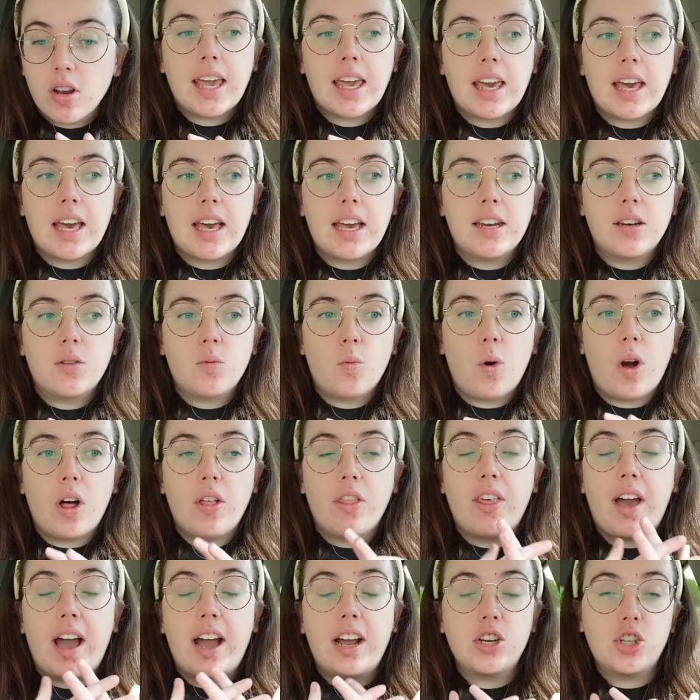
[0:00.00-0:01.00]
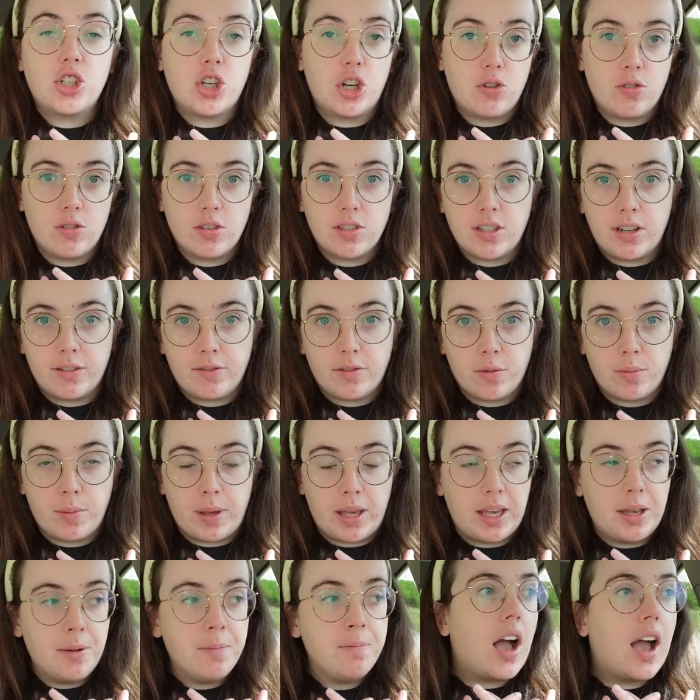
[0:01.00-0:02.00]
and while that genre is not for me,